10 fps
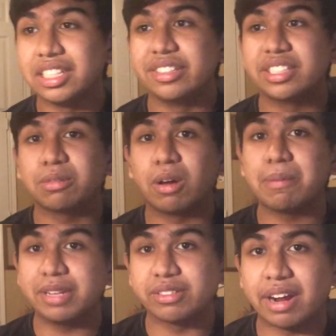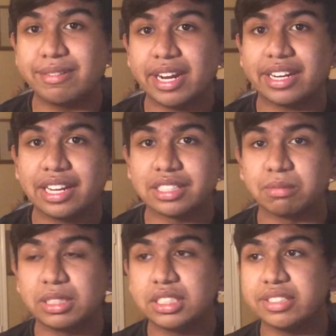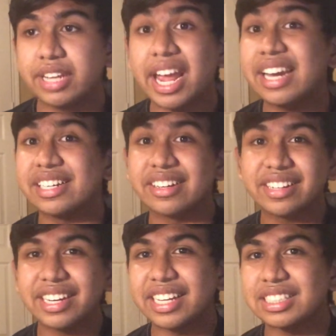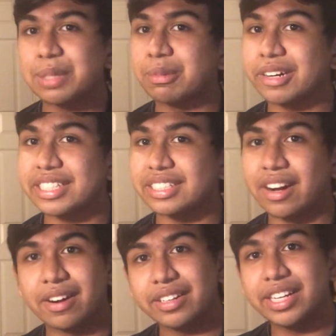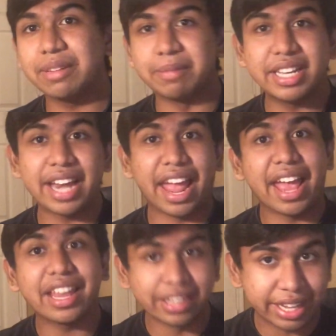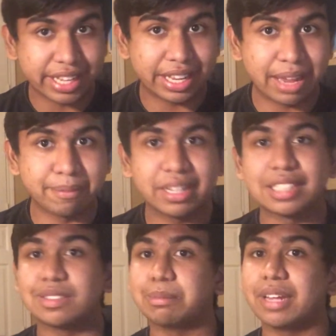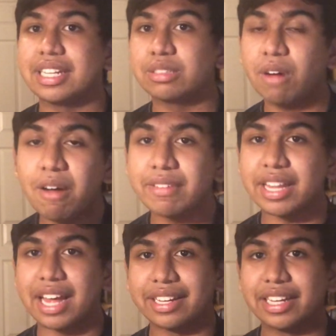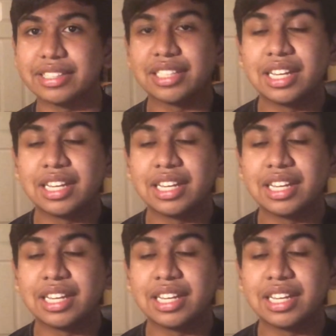You just want to be drive checking as much as you can and you're going to hit some crits early, mid, and late game because you played 12 in that list.